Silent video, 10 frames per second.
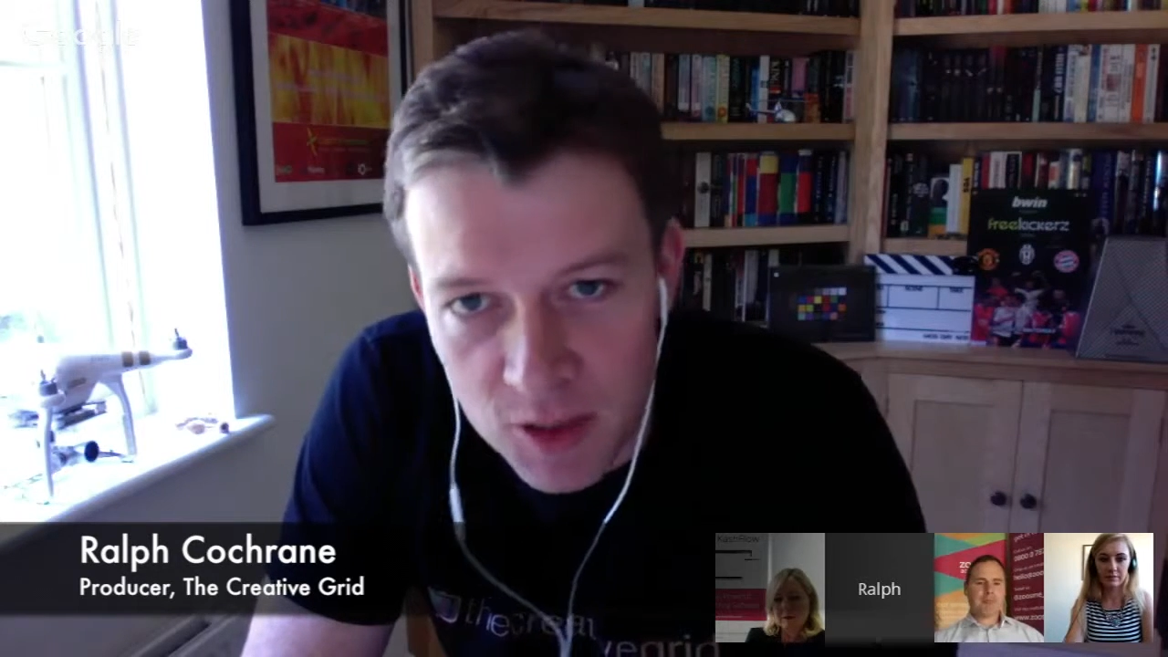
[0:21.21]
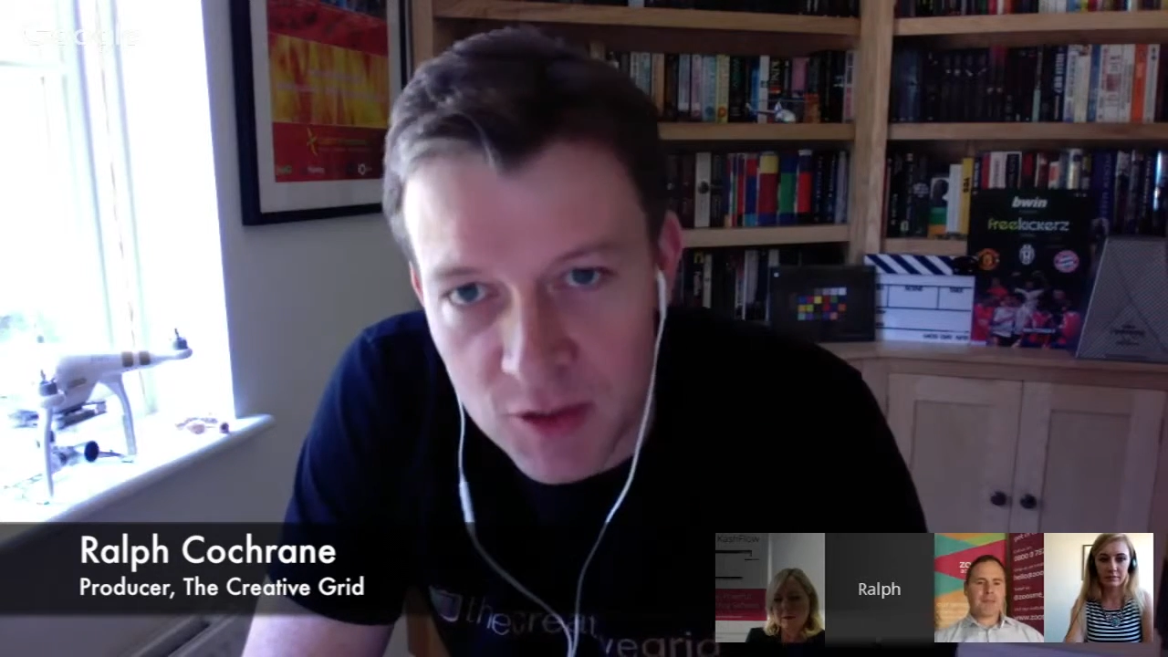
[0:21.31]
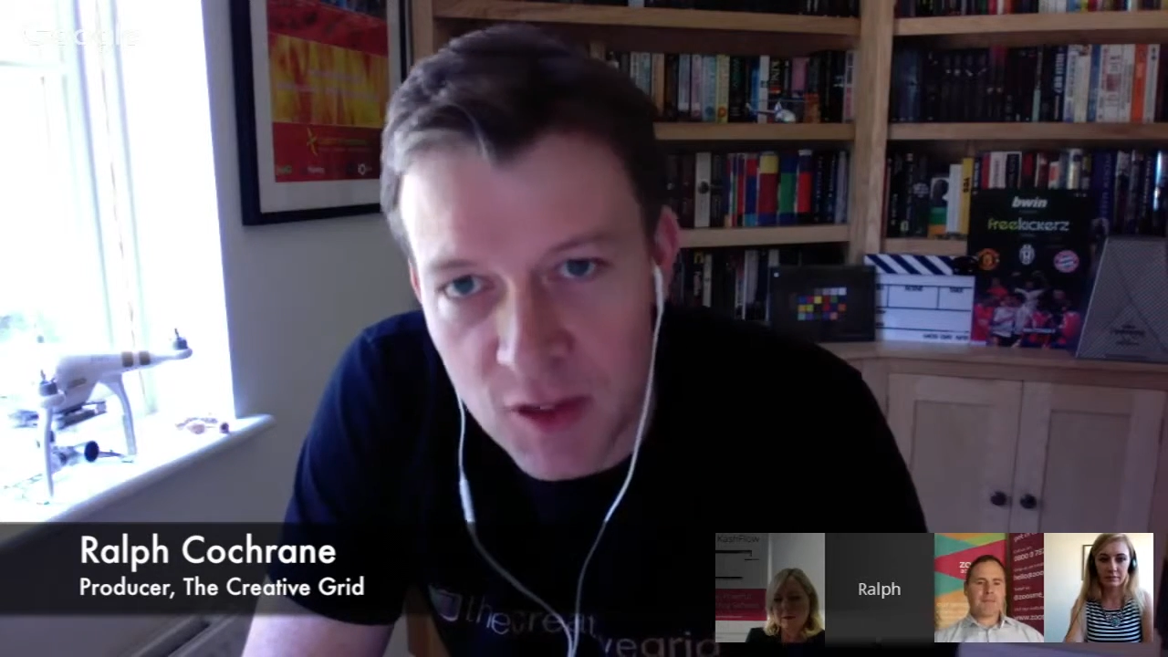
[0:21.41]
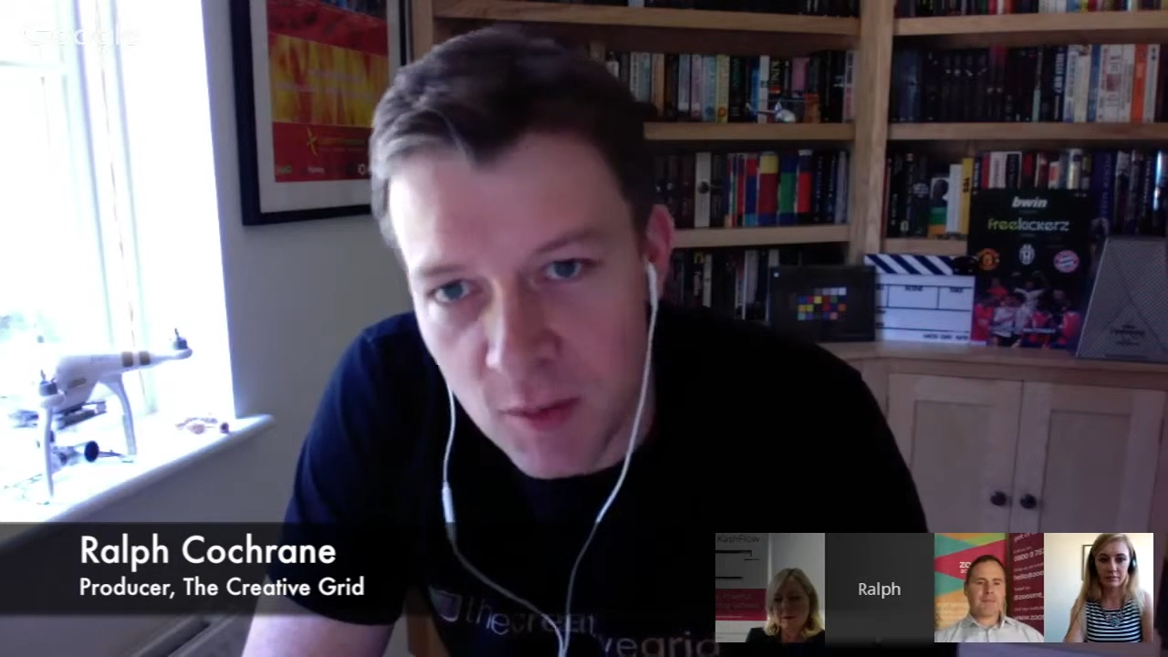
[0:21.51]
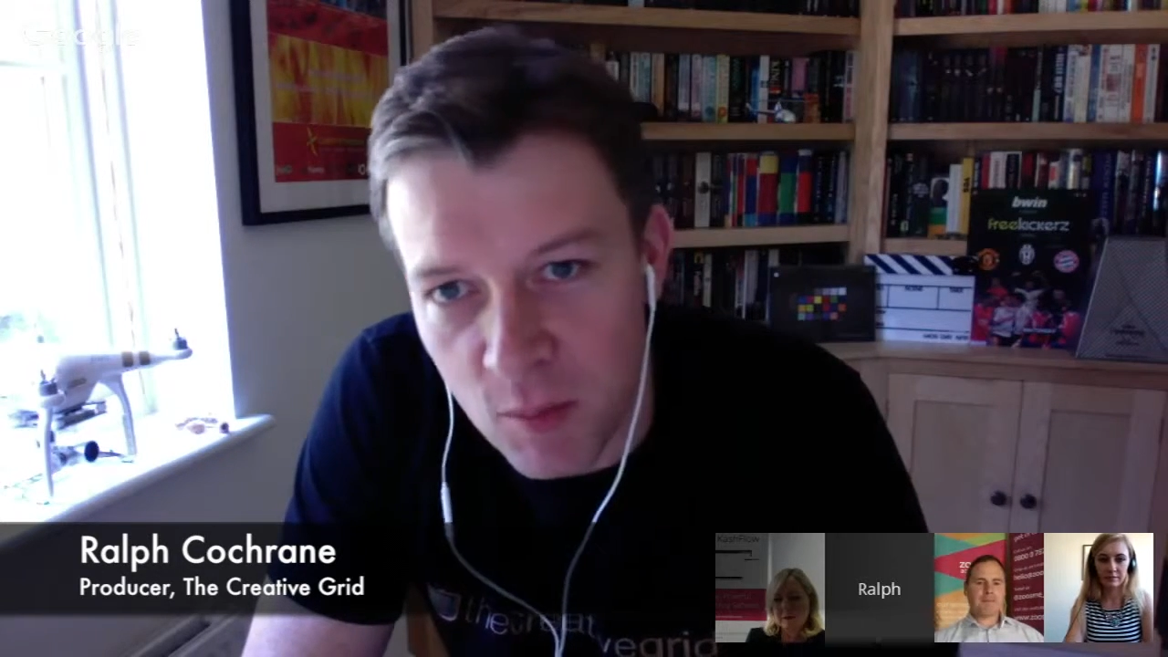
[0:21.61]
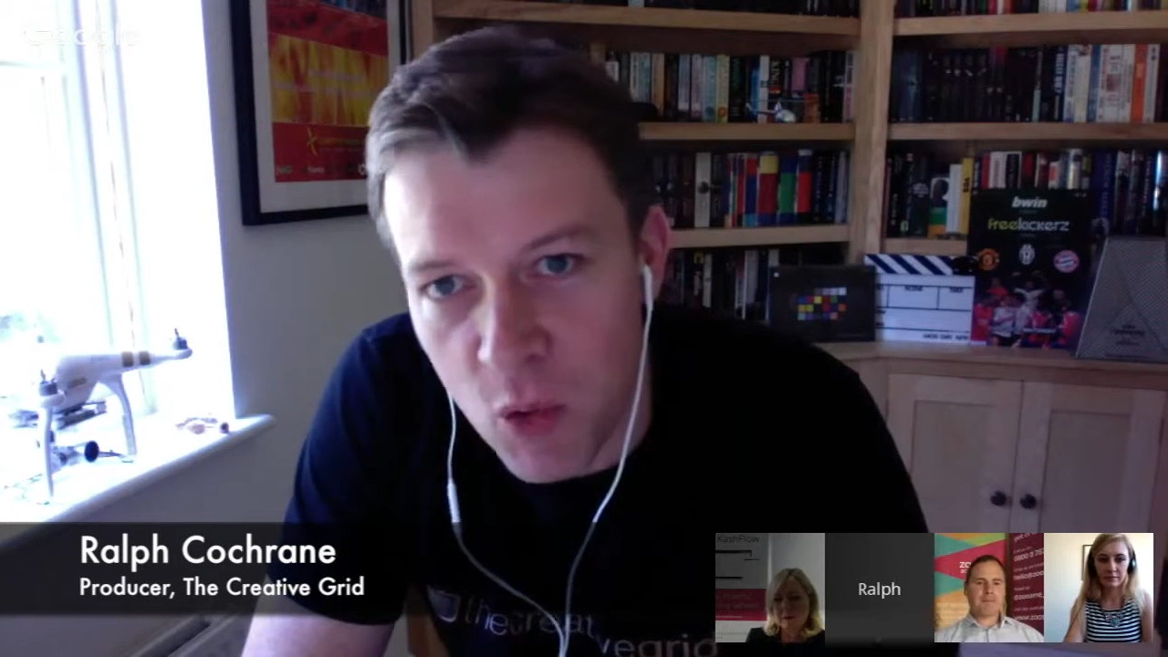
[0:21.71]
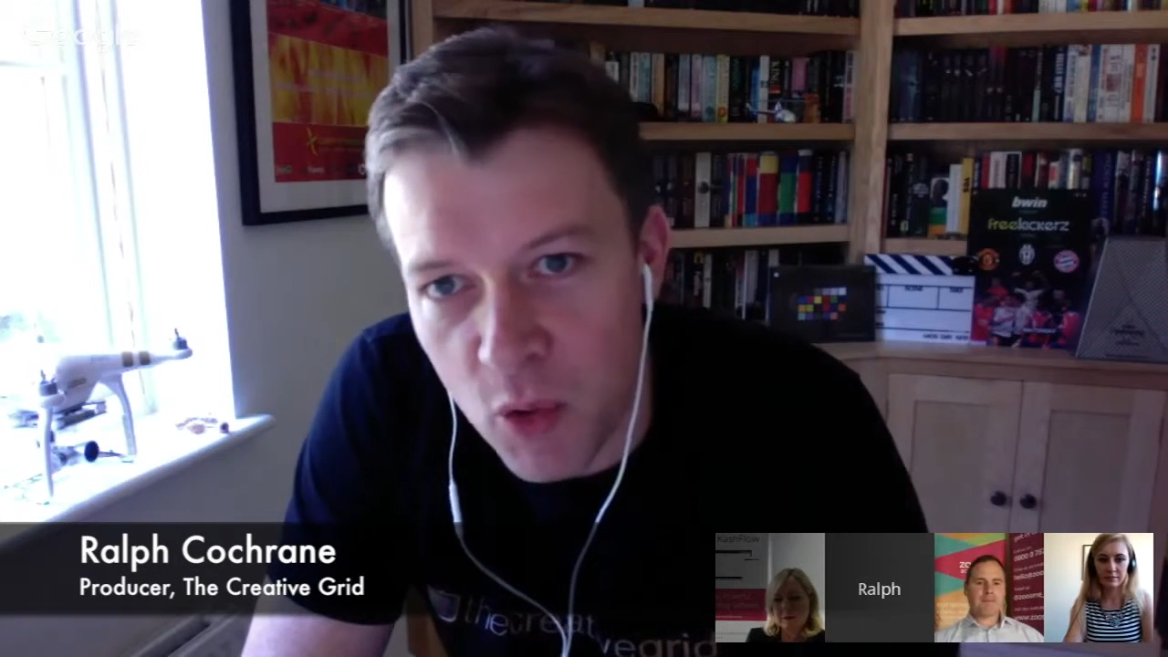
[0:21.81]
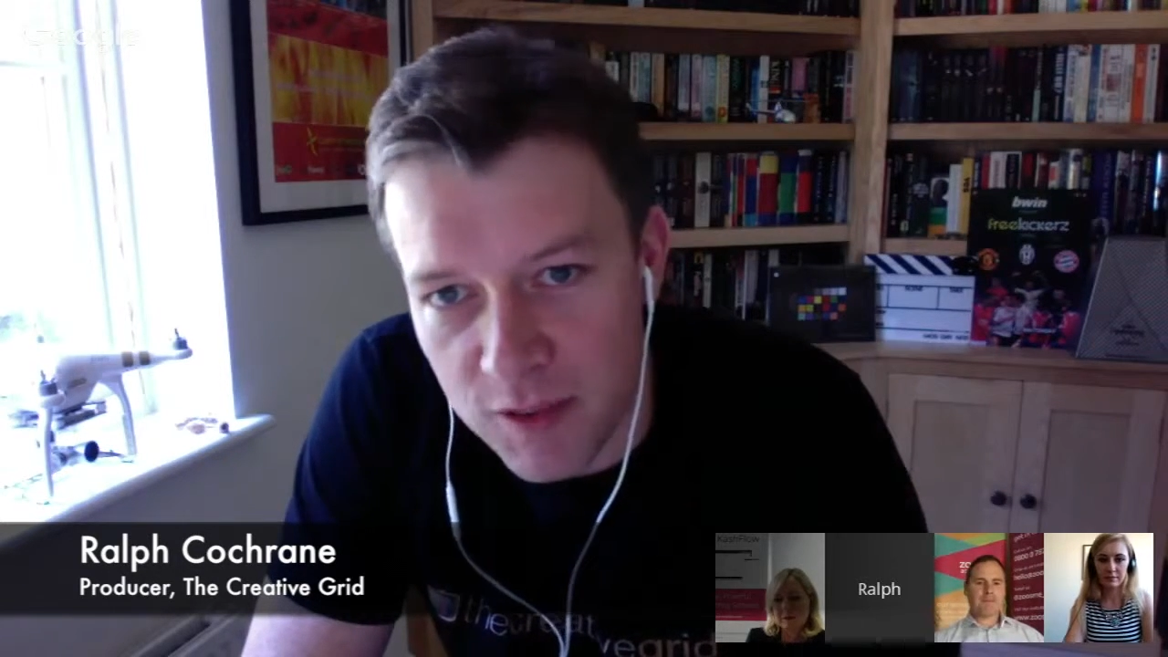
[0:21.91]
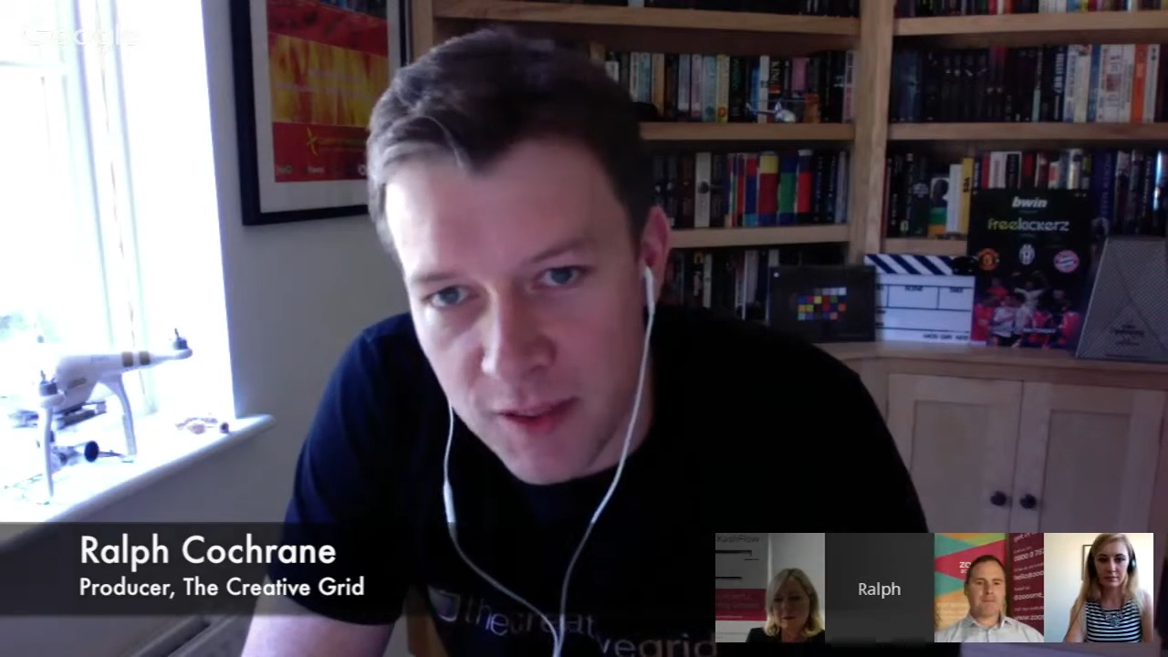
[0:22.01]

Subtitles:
certain points